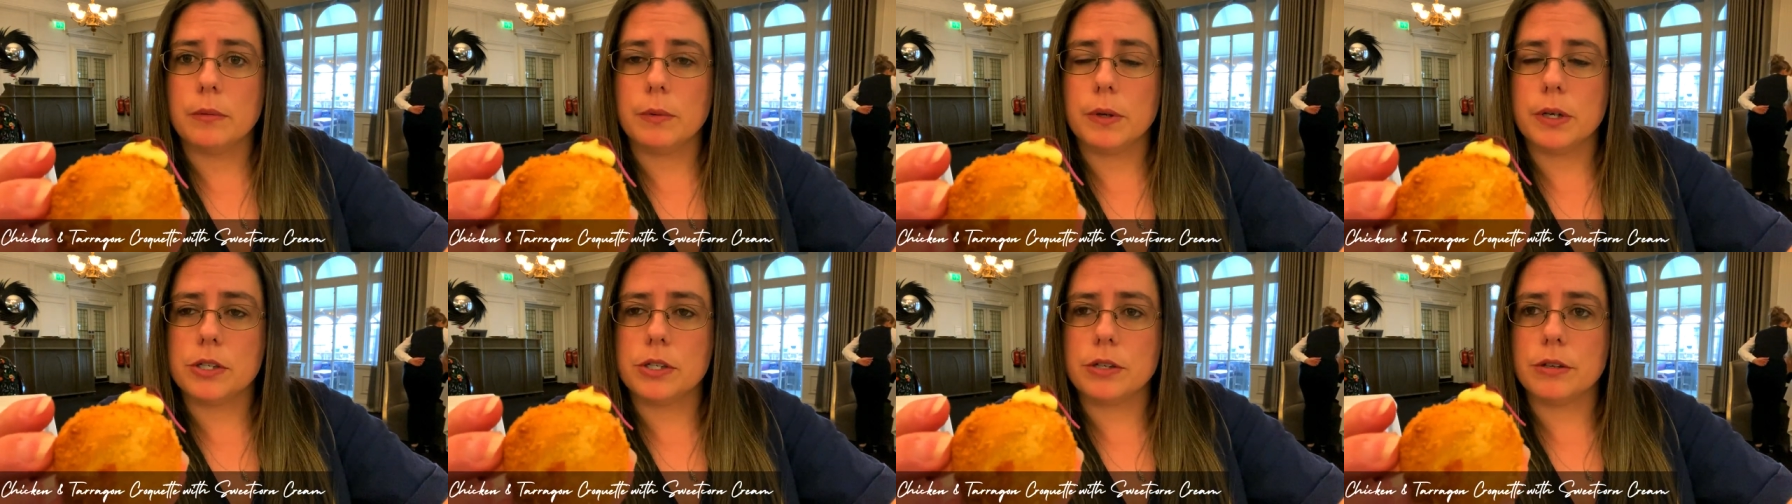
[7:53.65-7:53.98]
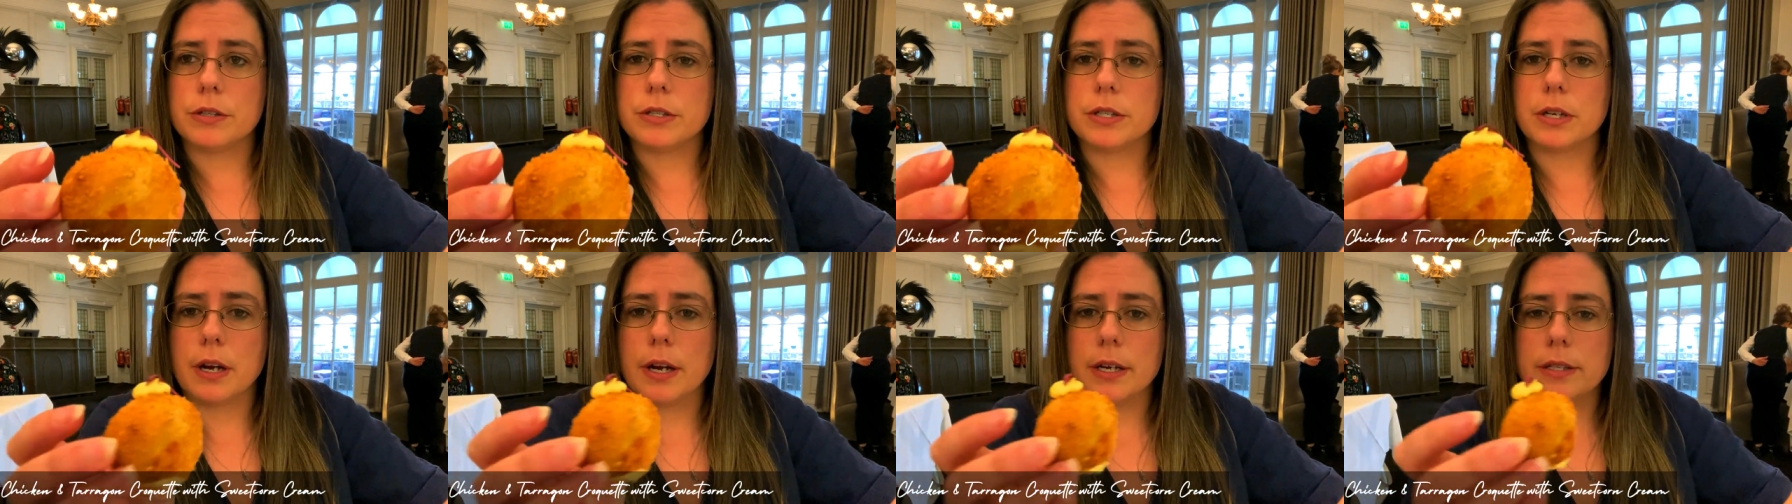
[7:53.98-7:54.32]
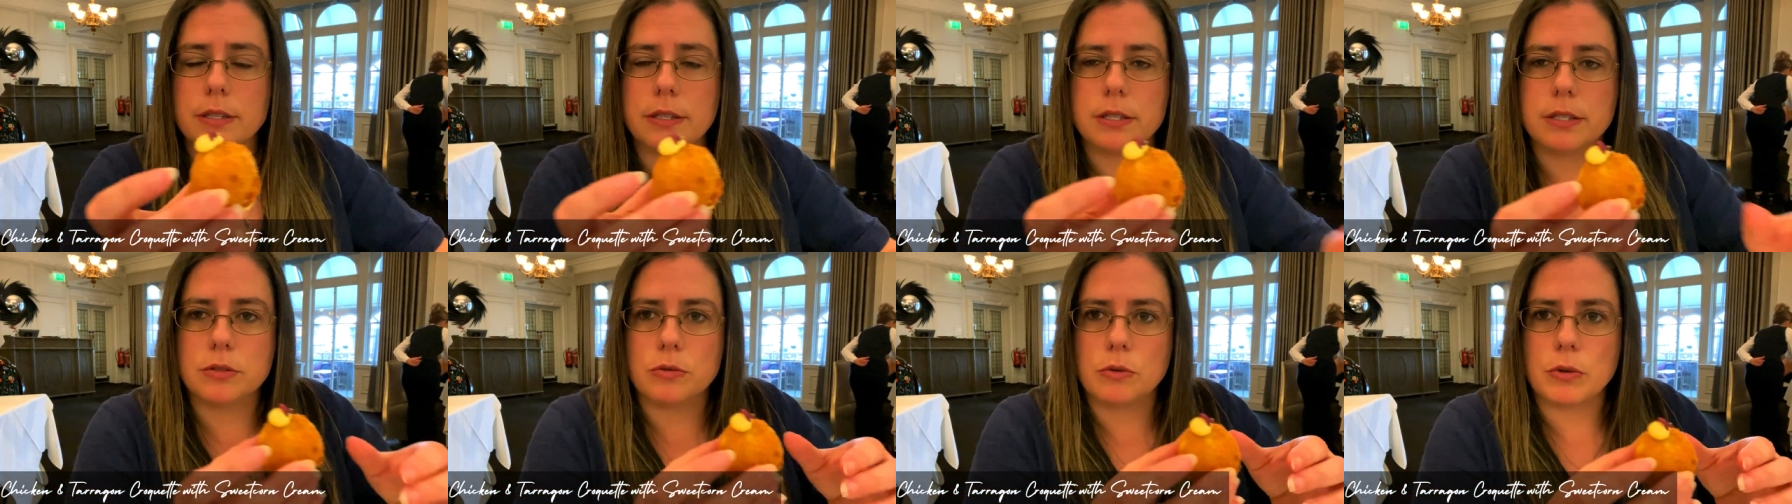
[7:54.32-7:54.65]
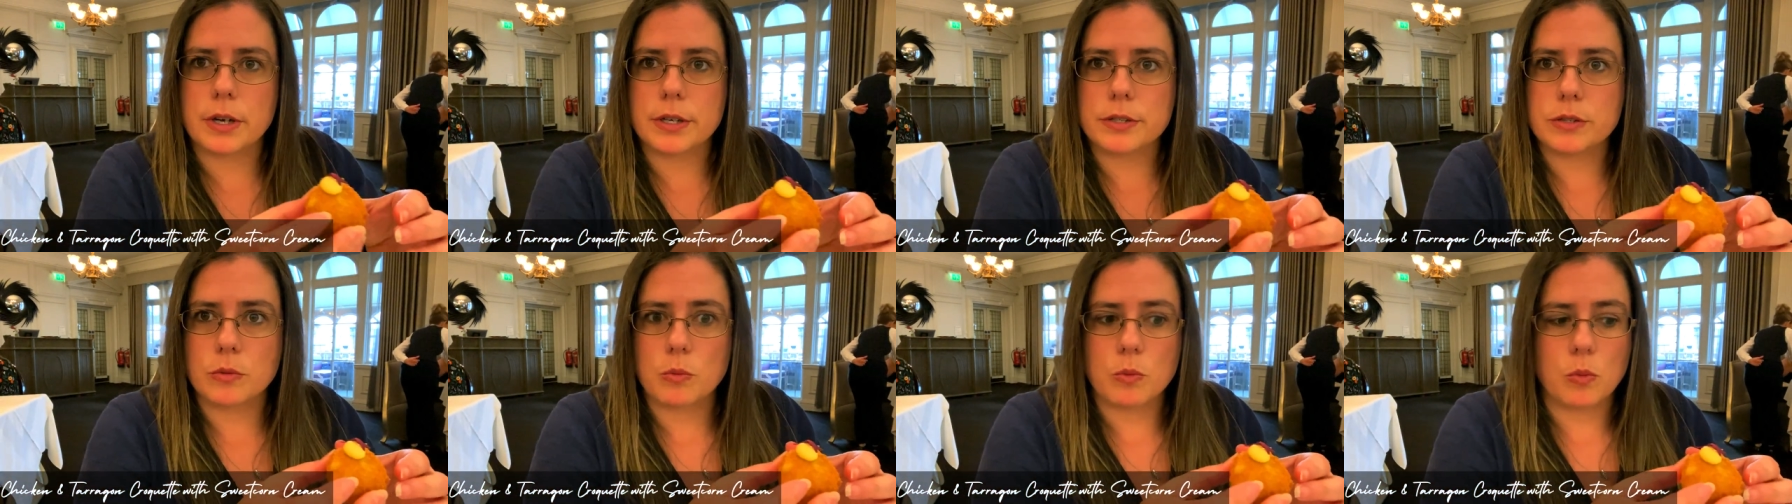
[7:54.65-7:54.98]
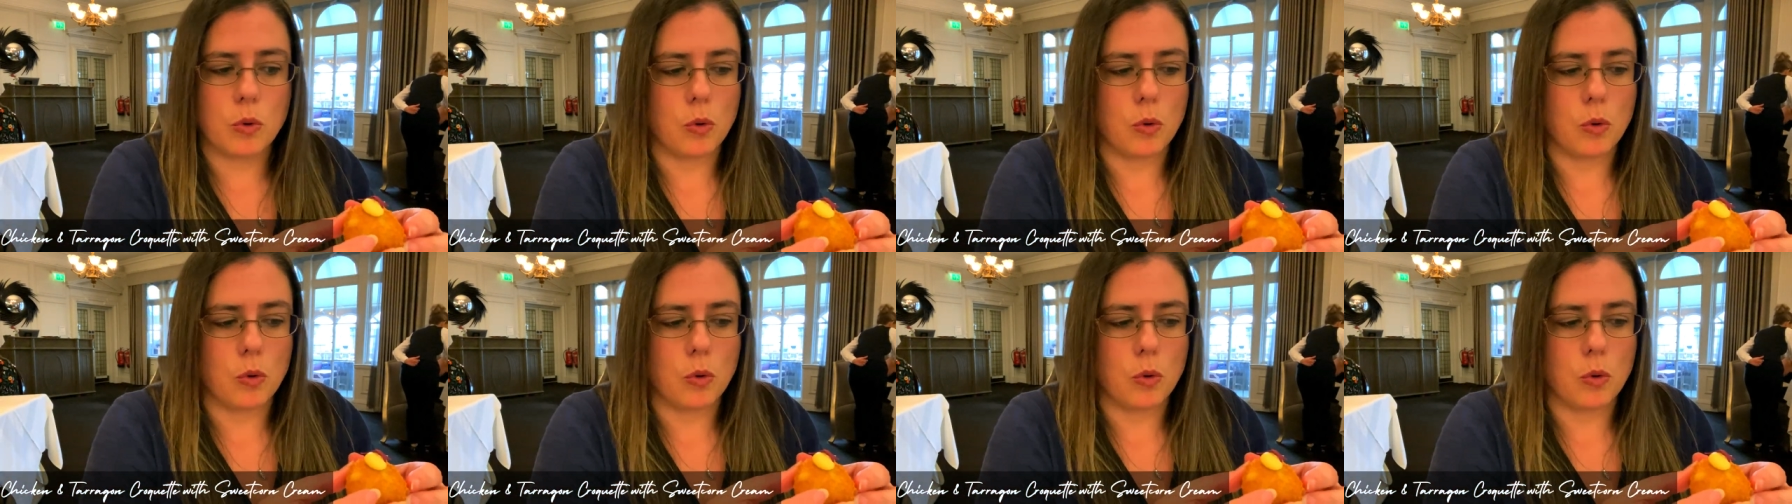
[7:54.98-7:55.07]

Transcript: which looks nice. It's still nice and